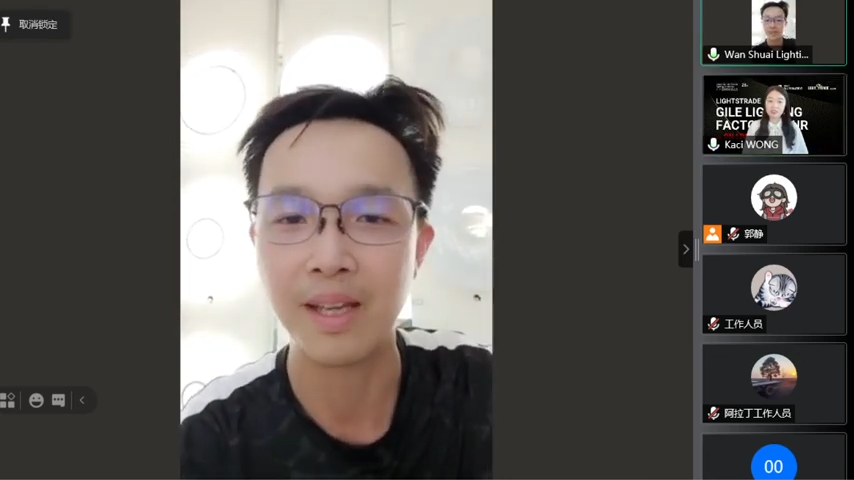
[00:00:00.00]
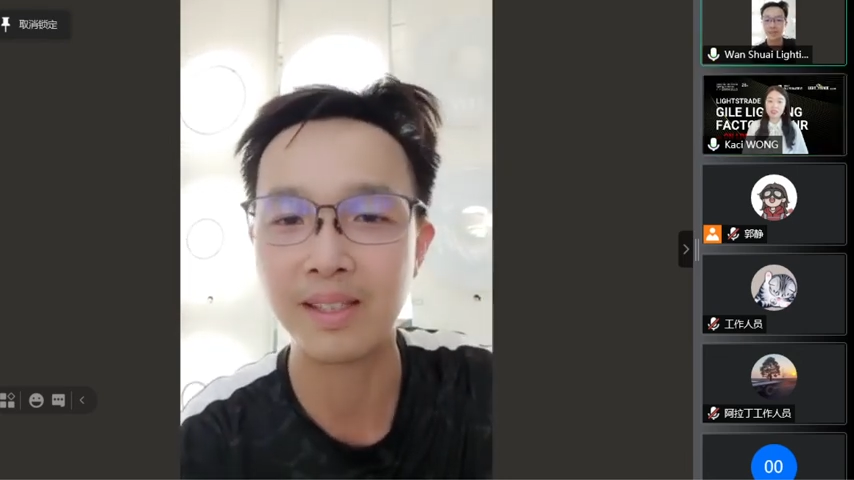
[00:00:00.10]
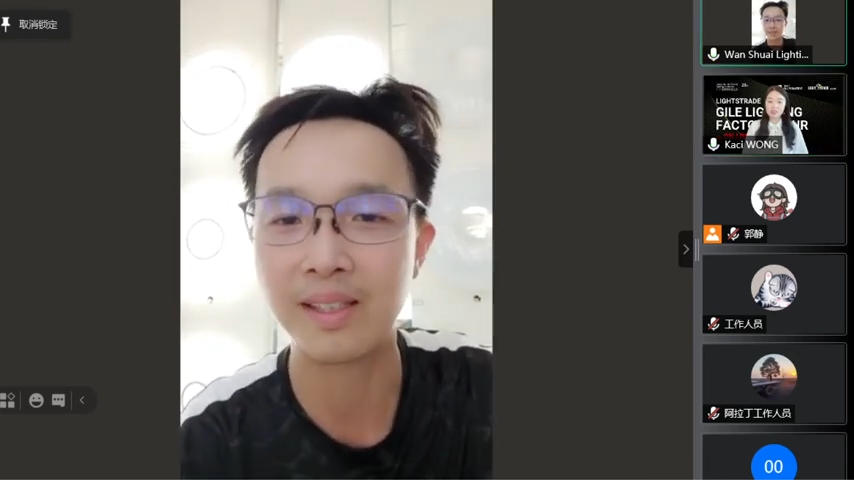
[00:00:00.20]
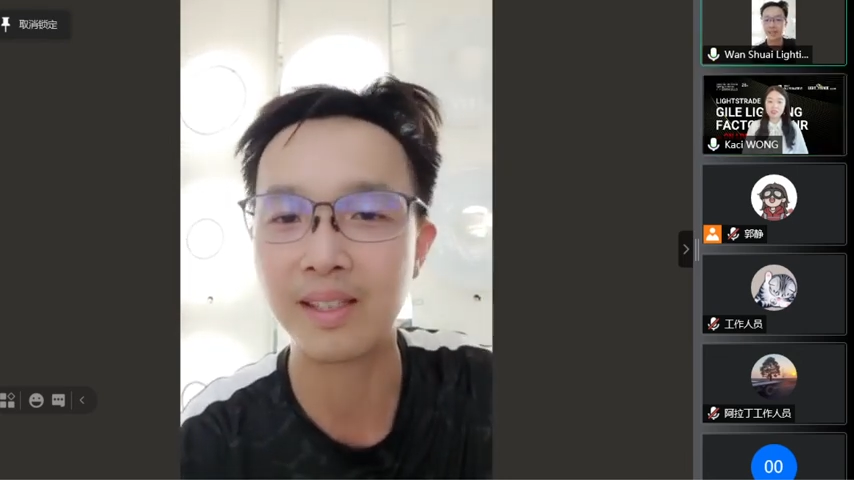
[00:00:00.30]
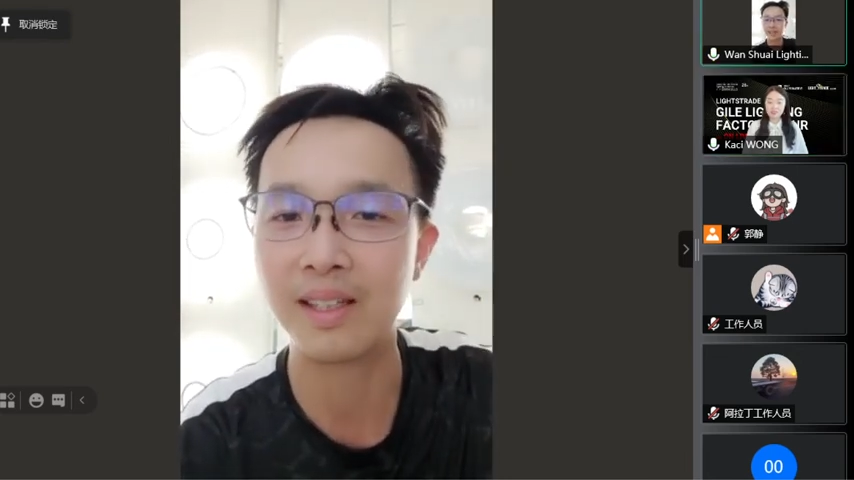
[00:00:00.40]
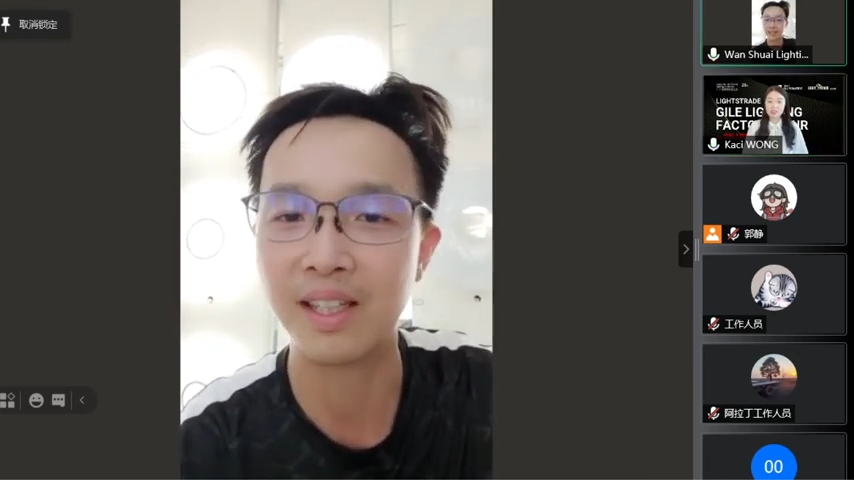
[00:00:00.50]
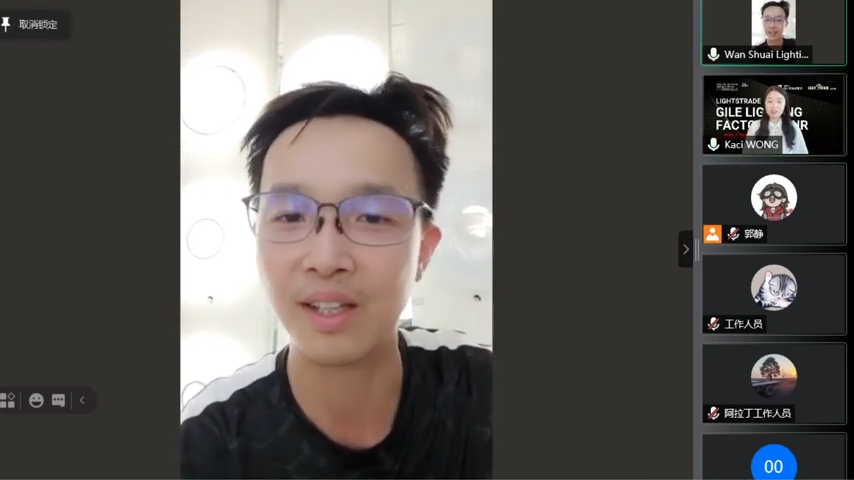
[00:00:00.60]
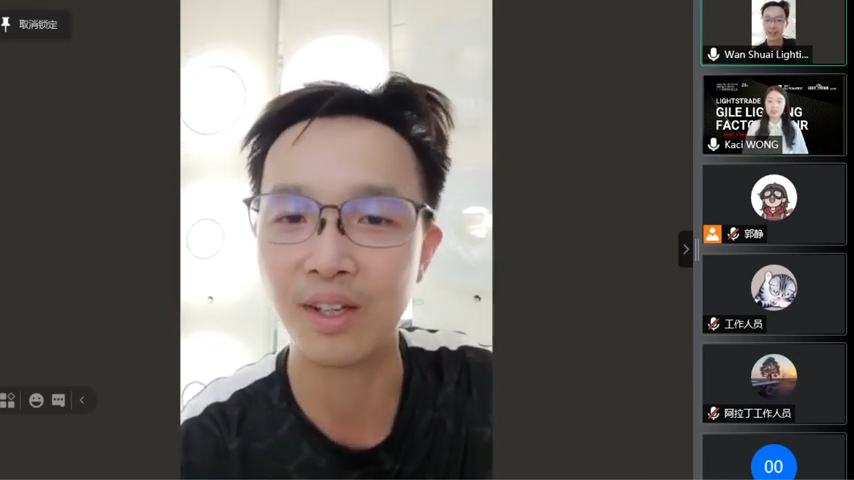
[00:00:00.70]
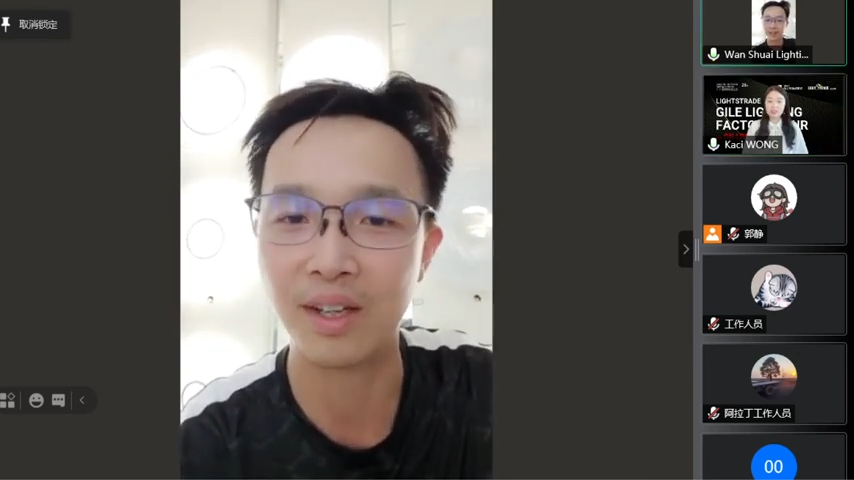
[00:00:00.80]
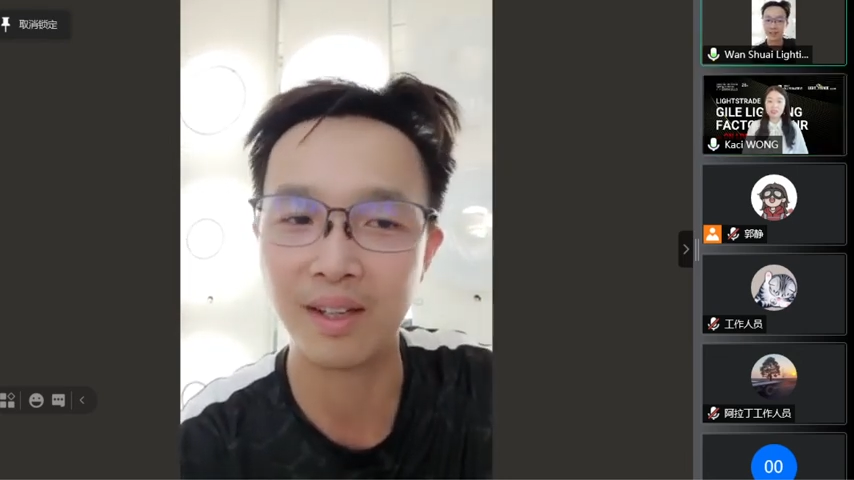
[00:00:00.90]

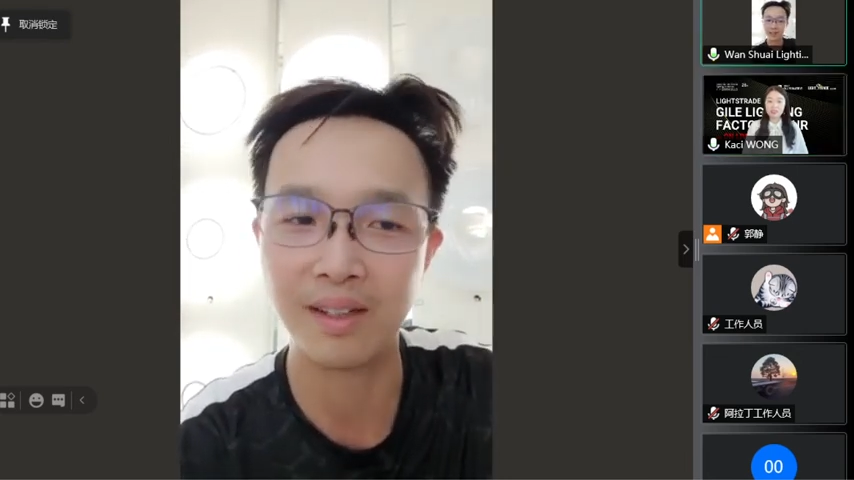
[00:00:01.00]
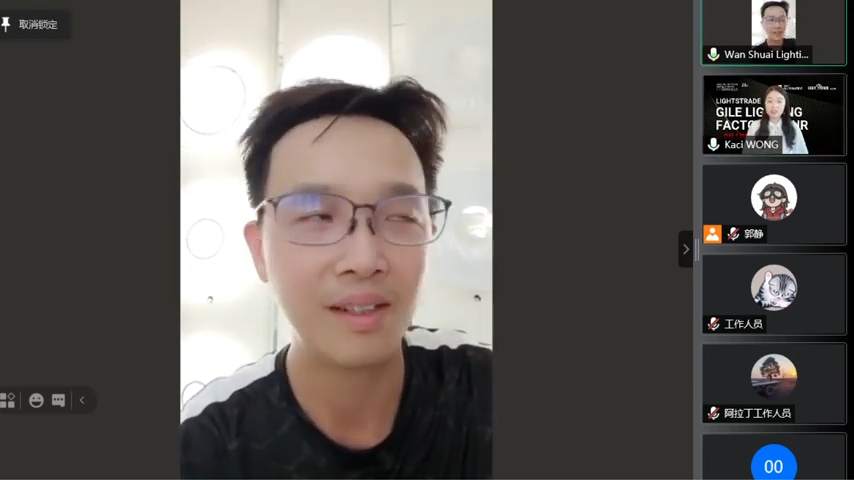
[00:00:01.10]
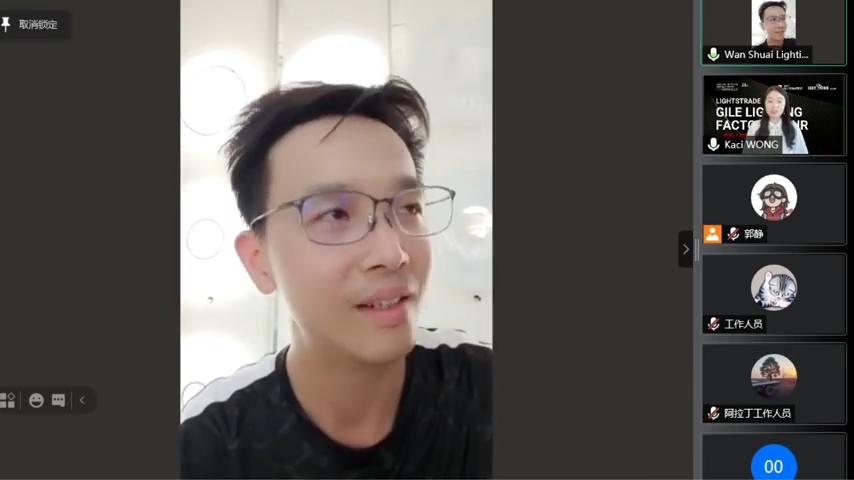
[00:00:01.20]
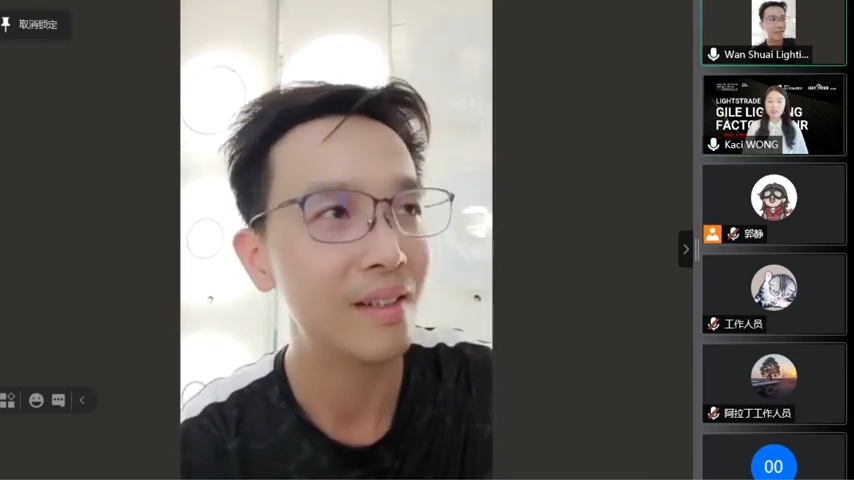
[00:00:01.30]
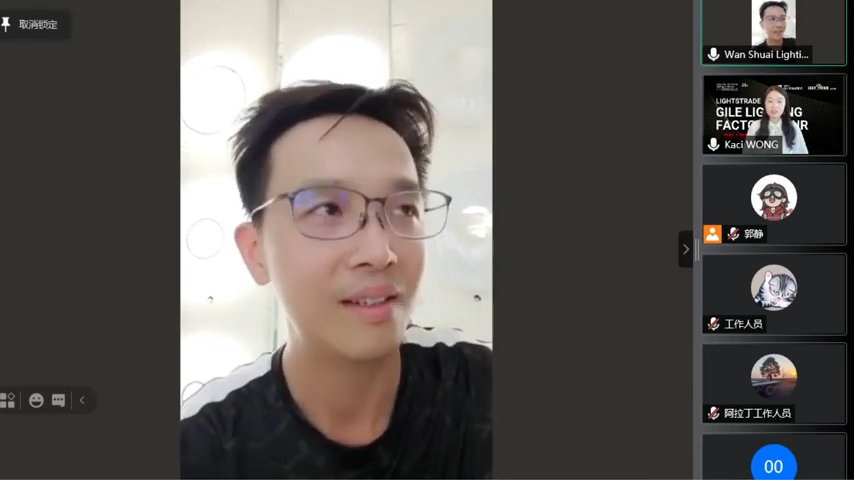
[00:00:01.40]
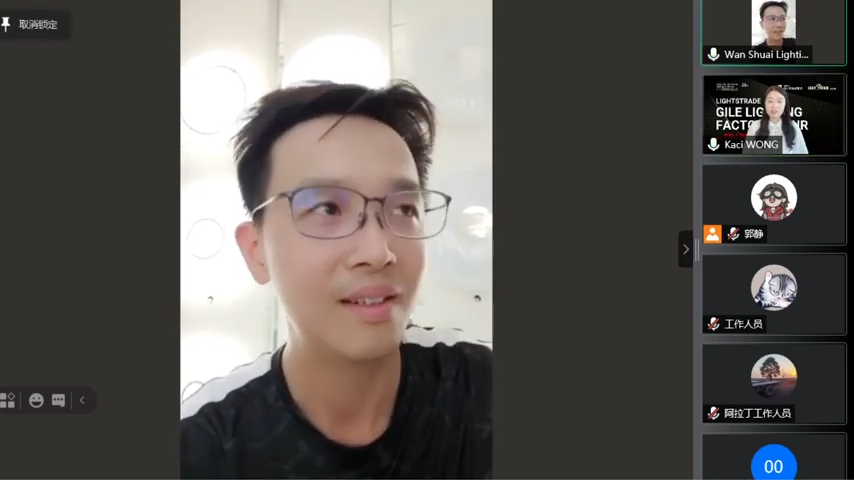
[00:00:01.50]
Basically,